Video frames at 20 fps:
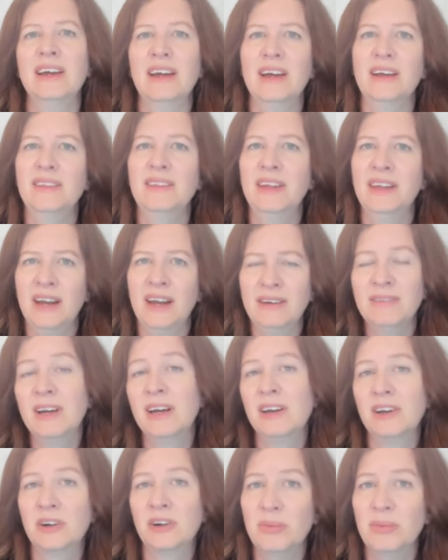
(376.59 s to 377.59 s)
And then I've
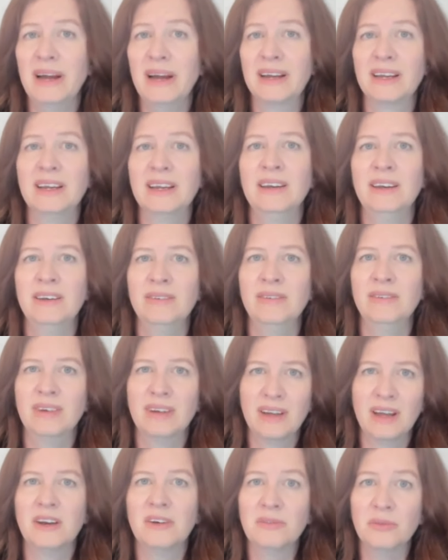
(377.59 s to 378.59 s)
got to go back in and
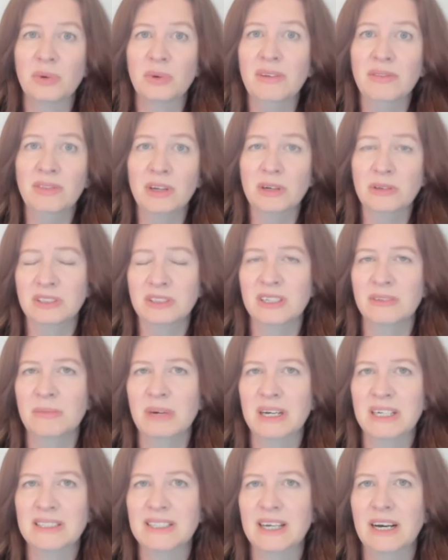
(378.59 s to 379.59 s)
kind of weave those in
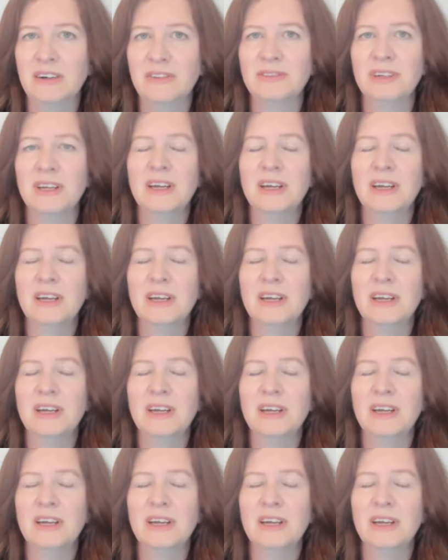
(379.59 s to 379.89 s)
myself.